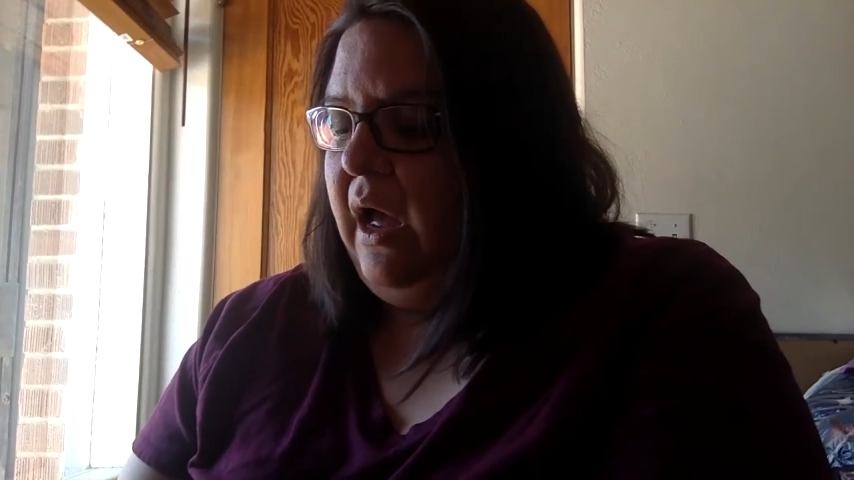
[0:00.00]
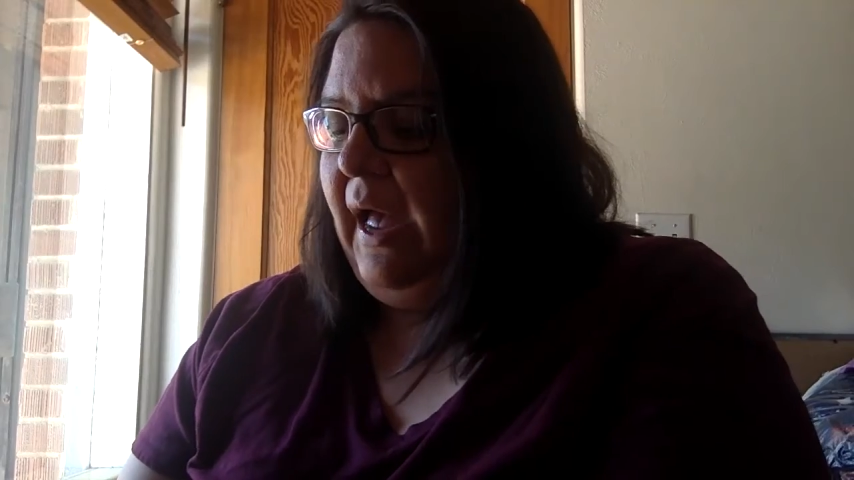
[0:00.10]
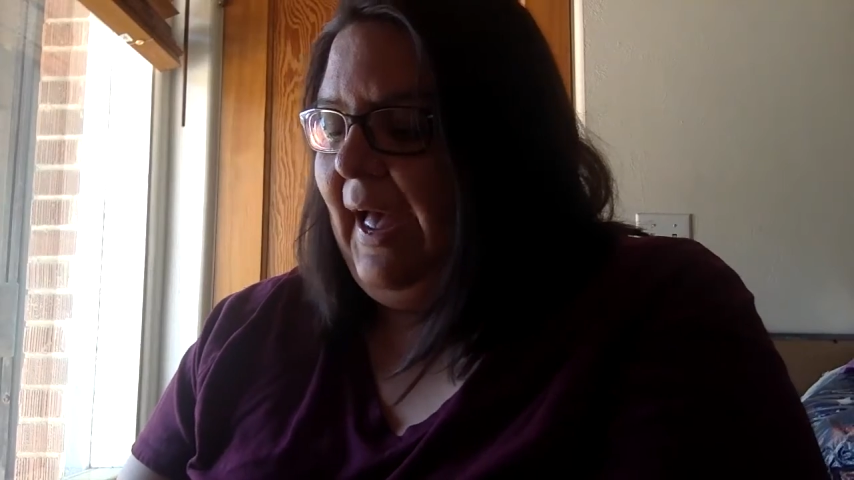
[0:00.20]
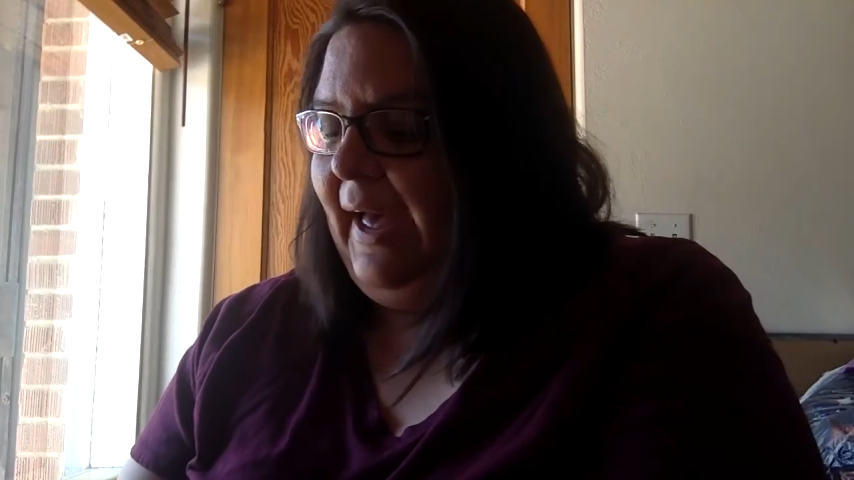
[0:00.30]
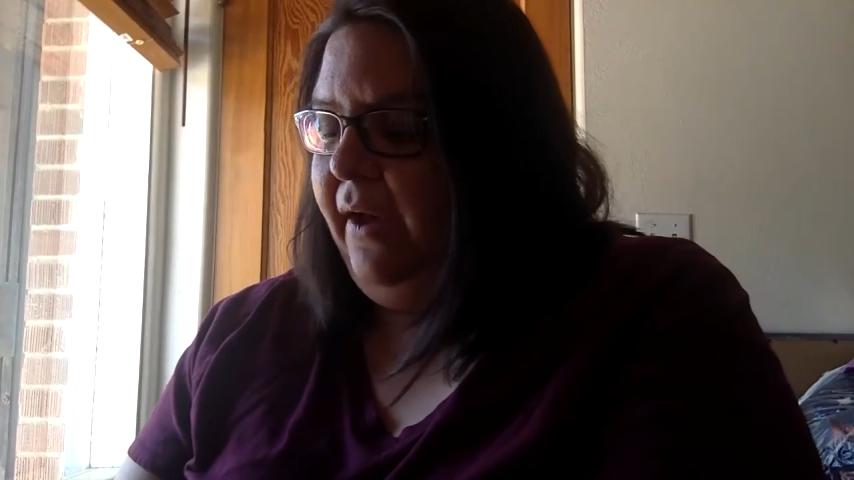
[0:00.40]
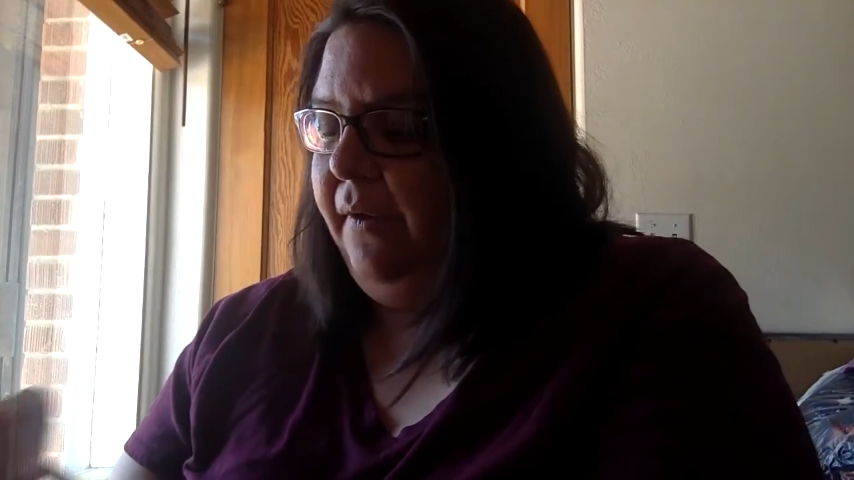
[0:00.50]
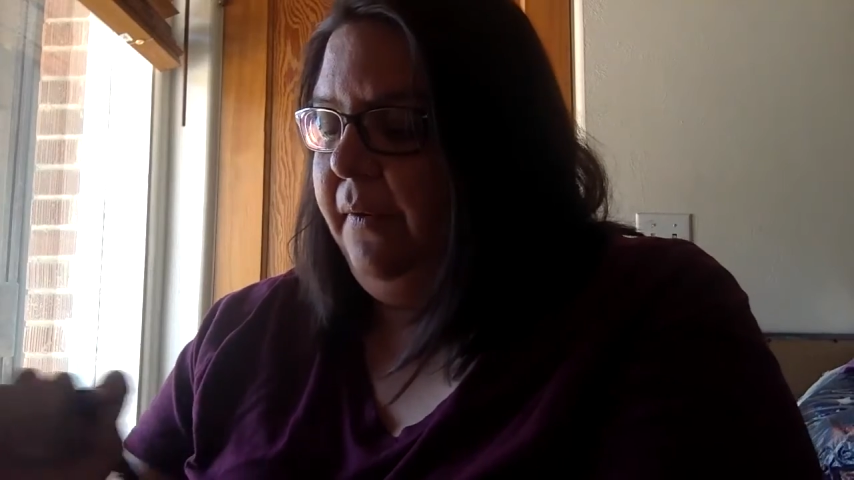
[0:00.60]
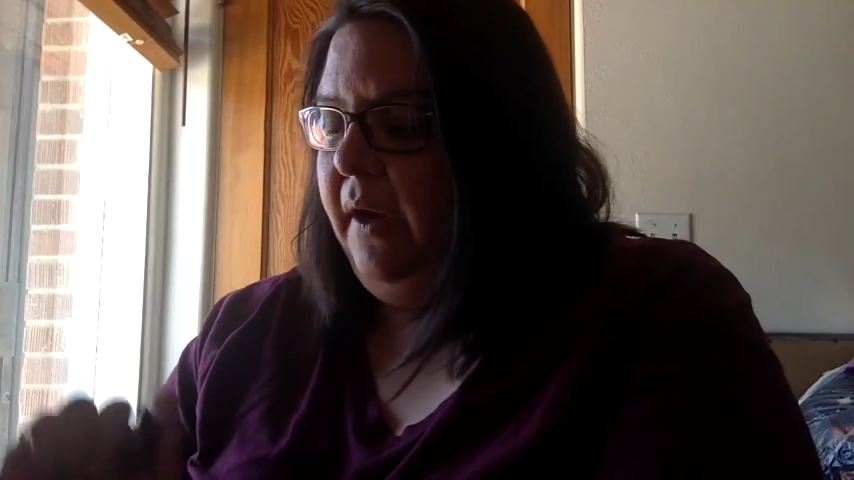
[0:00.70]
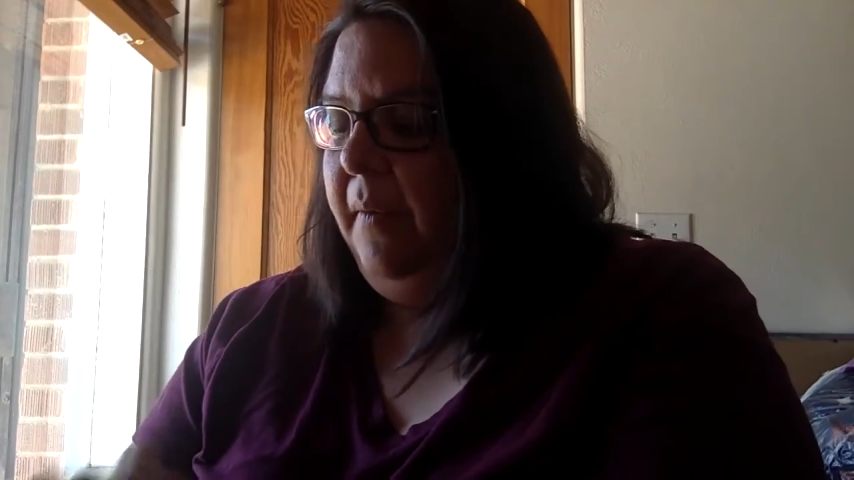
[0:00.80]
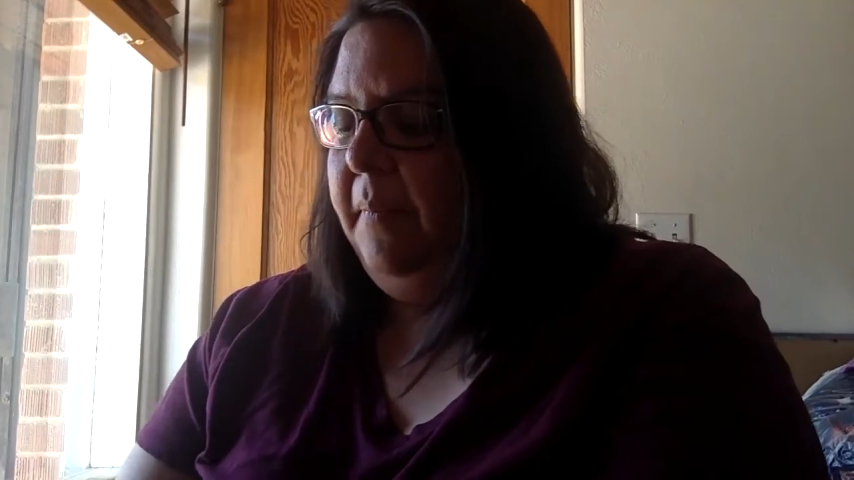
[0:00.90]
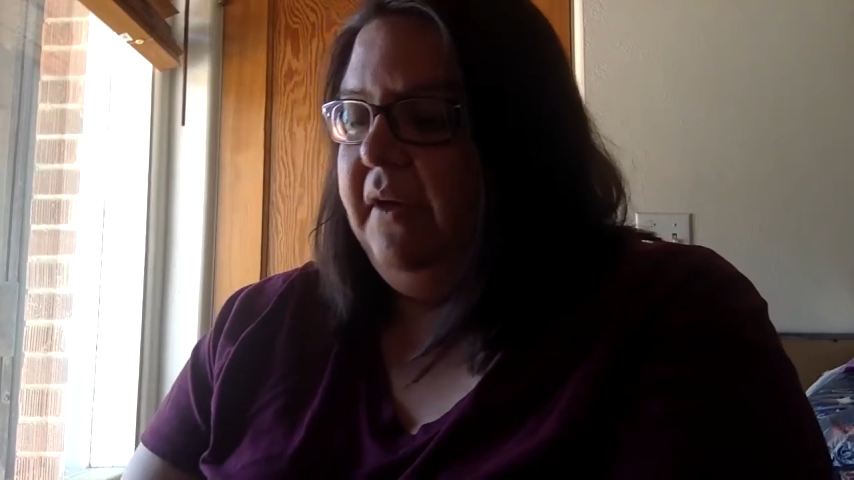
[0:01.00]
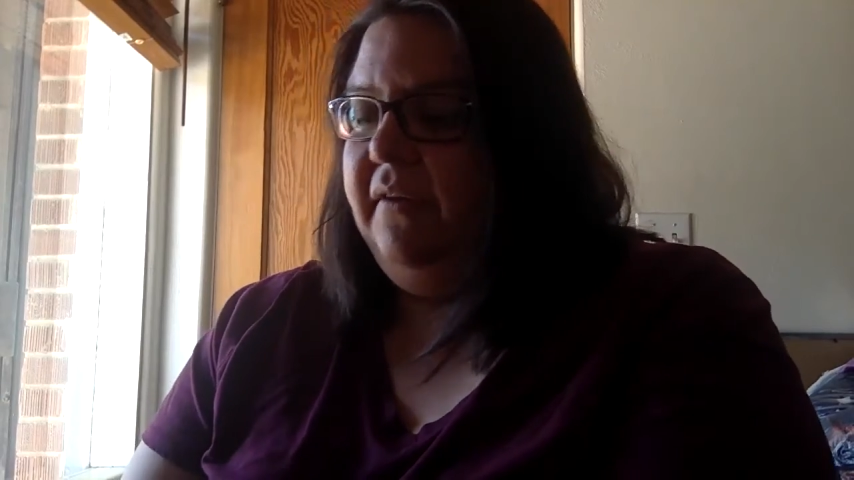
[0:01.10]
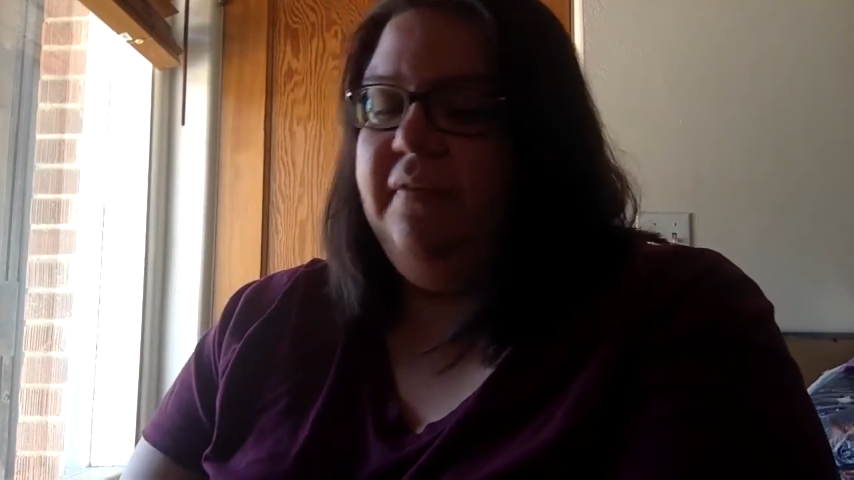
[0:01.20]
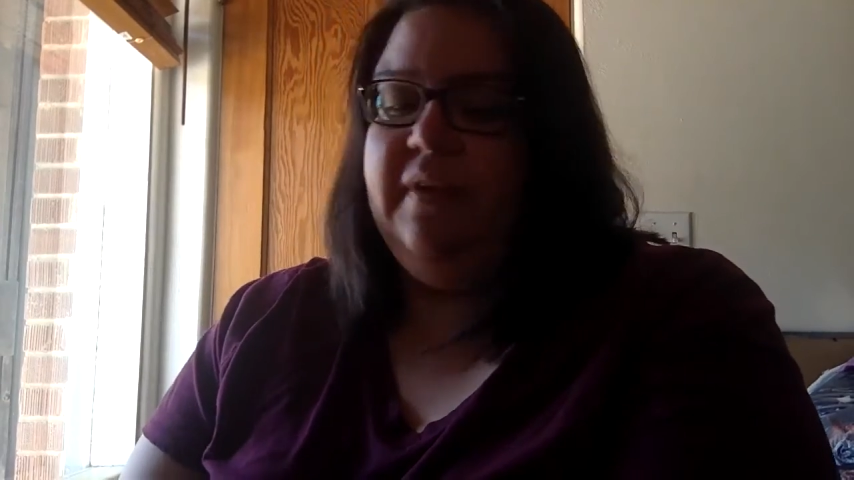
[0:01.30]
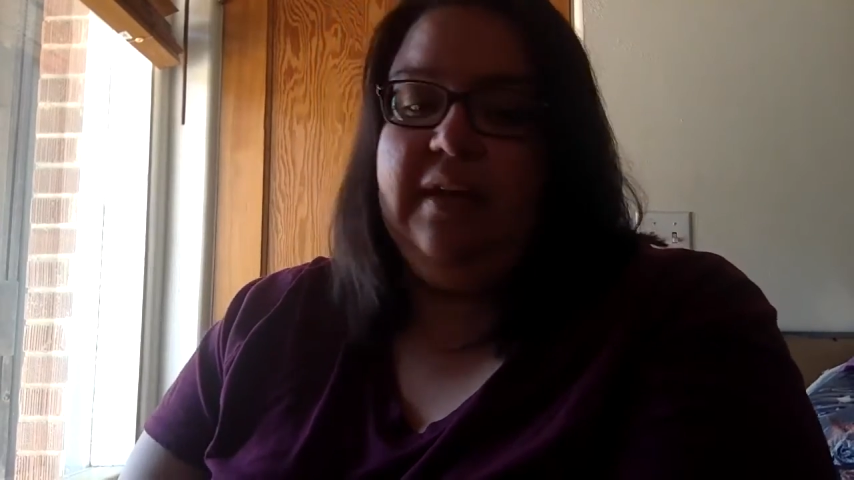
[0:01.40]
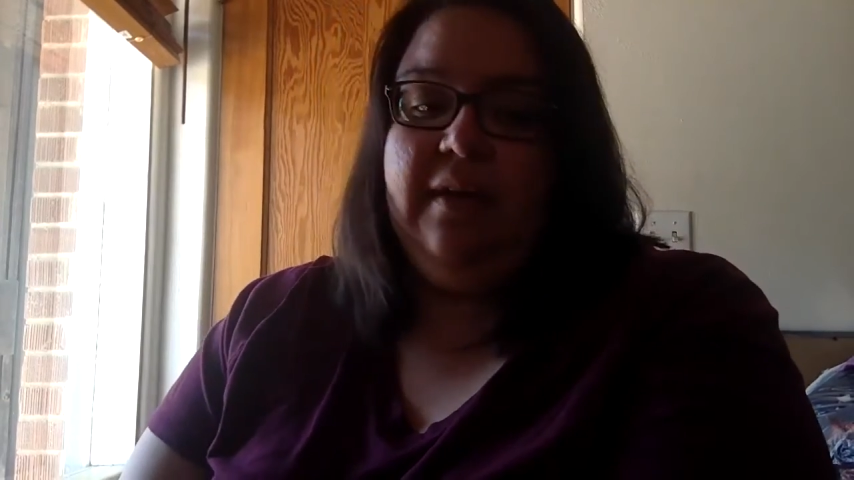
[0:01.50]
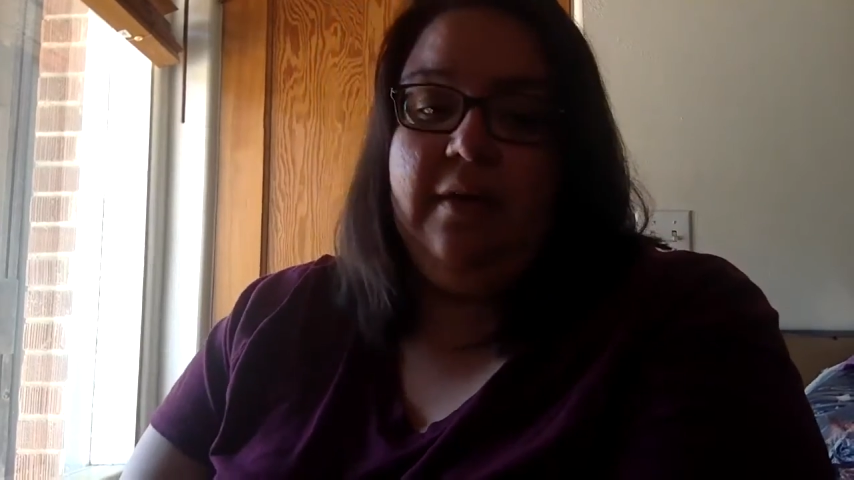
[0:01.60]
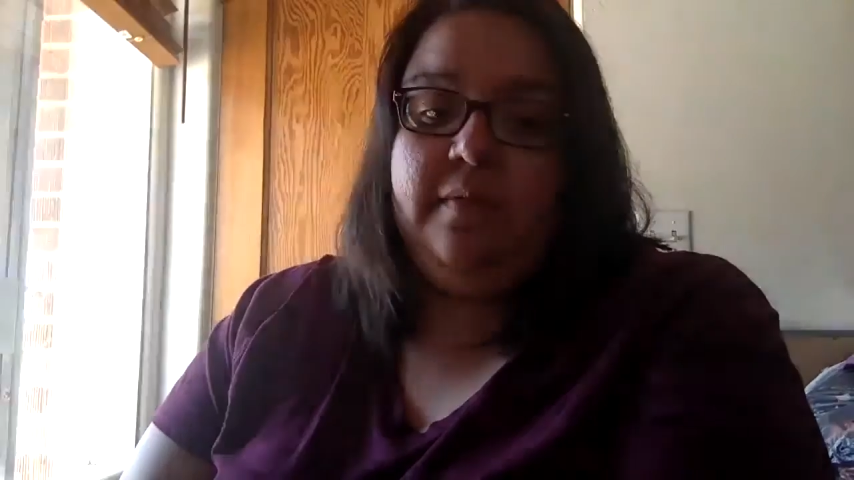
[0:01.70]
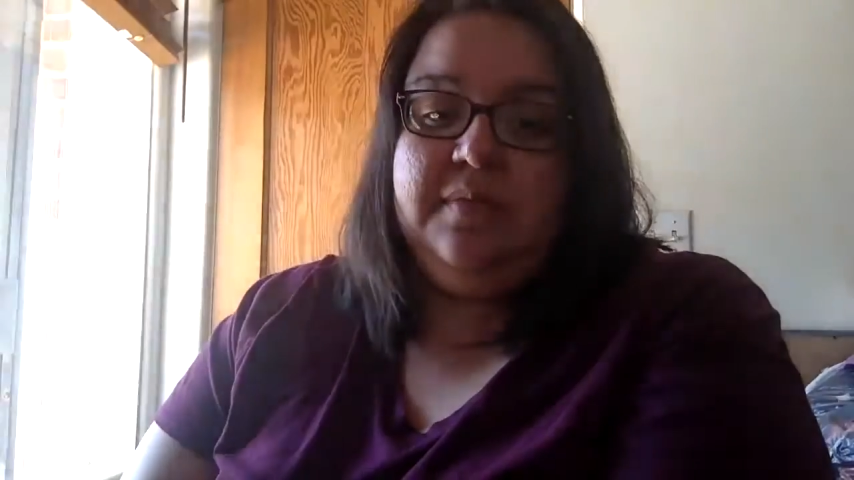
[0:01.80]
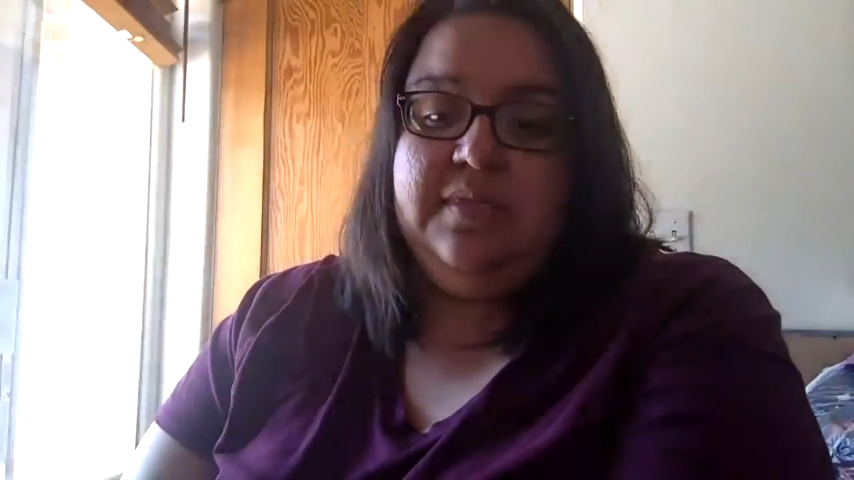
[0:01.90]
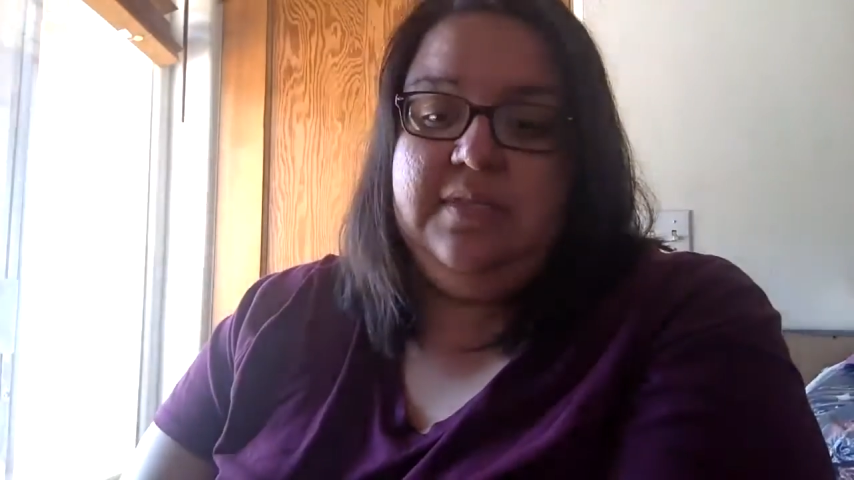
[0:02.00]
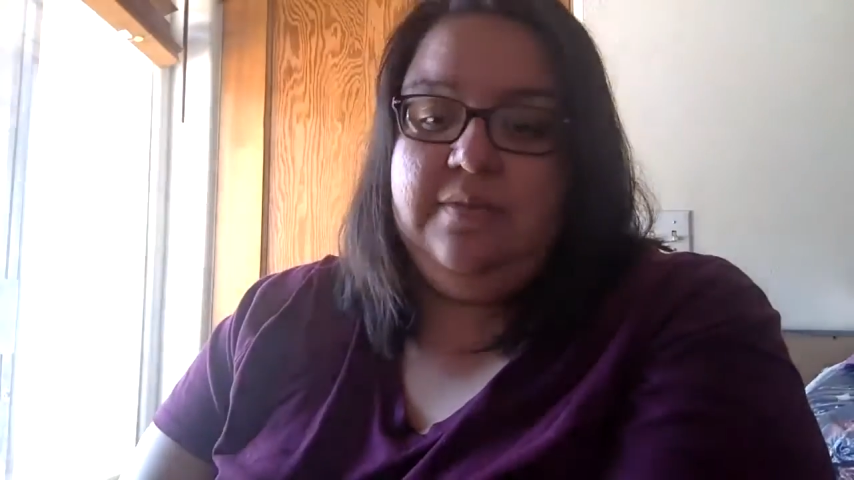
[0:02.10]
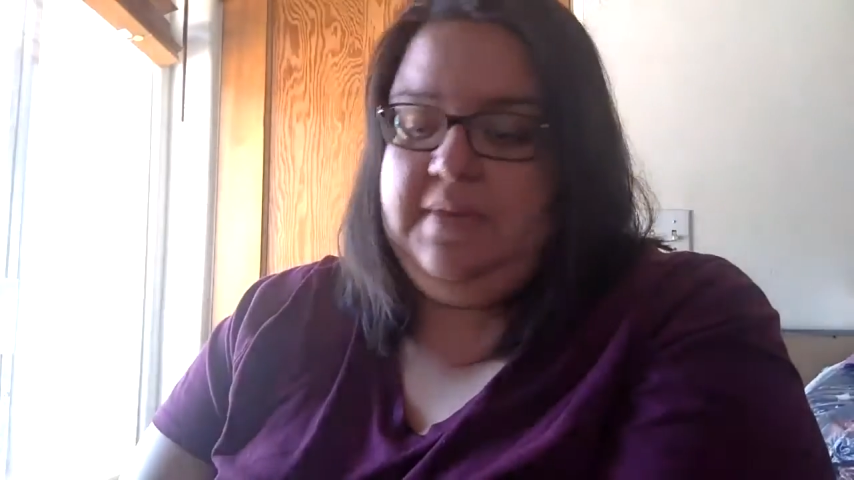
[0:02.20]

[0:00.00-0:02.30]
how a butterfly comes to